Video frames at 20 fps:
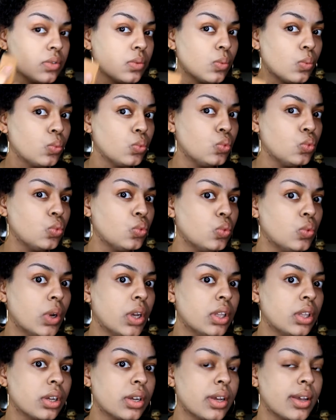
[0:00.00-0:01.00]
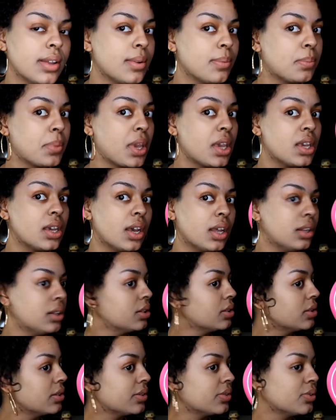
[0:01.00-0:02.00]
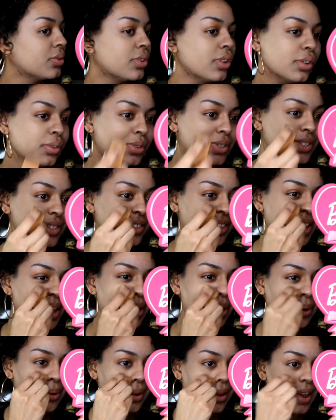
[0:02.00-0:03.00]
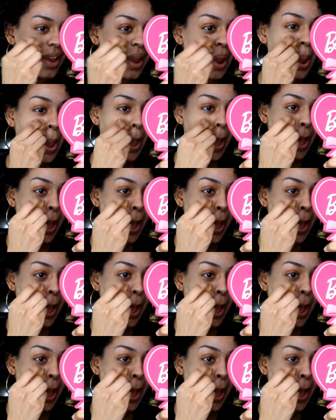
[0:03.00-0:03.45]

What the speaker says: Ooh, I look kind of pale. I look a little ghostly. Okay.